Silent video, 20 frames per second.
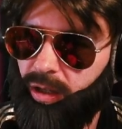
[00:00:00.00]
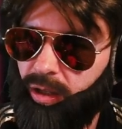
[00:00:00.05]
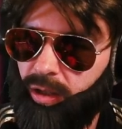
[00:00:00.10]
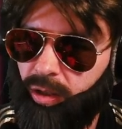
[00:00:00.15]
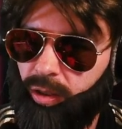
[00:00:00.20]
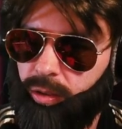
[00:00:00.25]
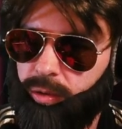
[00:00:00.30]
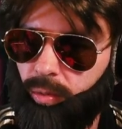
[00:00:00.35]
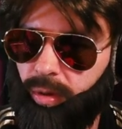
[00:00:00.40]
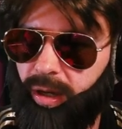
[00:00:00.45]

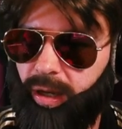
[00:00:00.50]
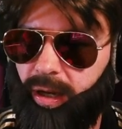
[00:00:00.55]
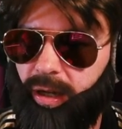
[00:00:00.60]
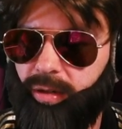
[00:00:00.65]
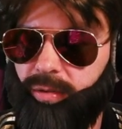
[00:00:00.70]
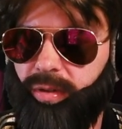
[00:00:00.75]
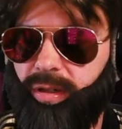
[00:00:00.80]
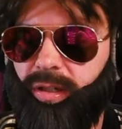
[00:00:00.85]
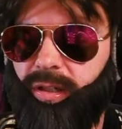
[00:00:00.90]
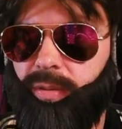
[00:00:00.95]

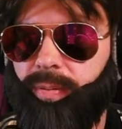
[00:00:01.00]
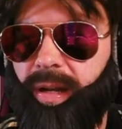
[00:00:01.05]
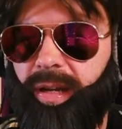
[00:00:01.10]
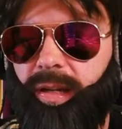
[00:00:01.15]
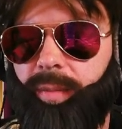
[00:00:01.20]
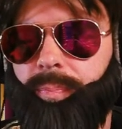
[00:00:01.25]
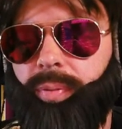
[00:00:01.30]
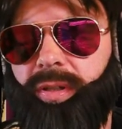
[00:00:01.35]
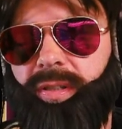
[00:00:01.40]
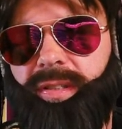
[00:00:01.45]

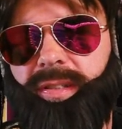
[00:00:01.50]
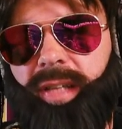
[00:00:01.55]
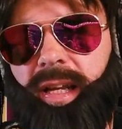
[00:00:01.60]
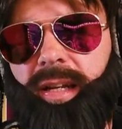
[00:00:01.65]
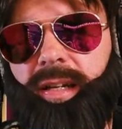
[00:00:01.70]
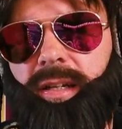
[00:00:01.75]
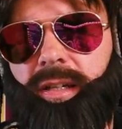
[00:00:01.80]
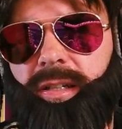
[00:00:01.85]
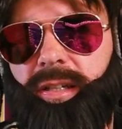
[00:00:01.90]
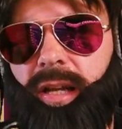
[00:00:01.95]

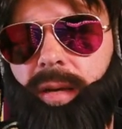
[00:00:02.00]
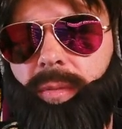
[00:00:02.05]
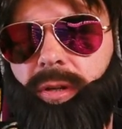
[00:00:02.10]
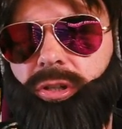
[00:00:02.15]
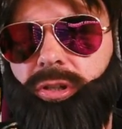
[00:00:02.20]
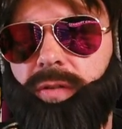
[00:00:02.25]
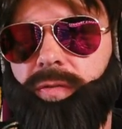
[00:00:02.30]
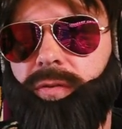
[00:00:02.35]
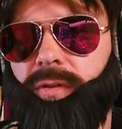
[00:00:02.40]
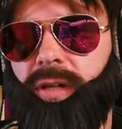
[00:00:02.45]
320%
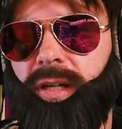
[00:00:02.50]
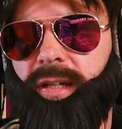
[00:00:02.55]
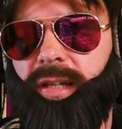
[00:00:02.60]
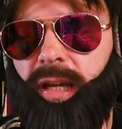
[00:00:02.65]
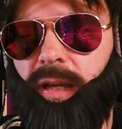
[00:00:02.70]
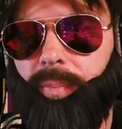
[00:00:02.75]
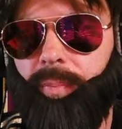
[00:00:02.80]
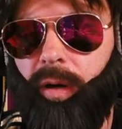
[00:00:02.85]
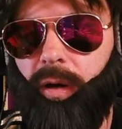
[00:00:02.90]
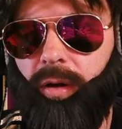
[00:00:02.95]
damage of your
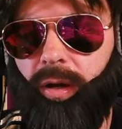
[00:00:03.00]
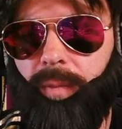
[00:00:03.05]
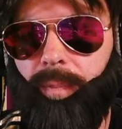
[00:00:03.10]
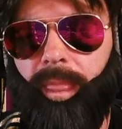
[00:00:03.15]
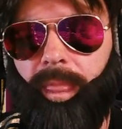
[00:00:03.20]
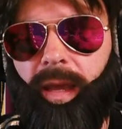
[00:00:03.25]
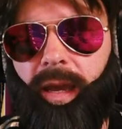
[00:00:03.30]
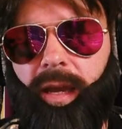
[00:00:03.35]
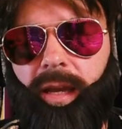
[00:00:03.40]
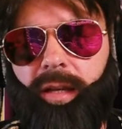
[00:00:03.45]
attack power,
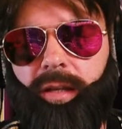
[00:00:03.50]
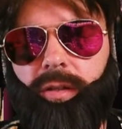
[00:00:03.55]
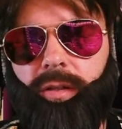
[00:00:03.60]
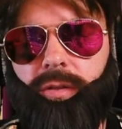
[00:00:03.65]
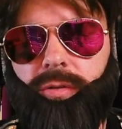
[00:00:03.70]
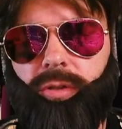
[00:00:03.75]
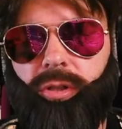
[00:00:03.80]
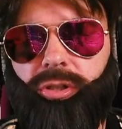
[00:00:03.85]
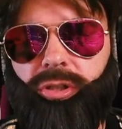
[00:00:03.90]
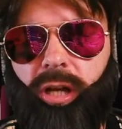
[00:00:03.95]
and
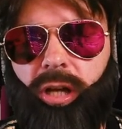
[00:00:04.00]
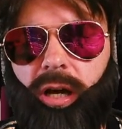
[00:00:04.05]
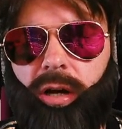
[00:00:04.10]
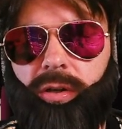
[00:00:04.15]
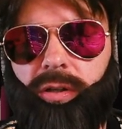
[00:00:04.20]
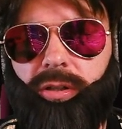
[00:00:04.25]
your shout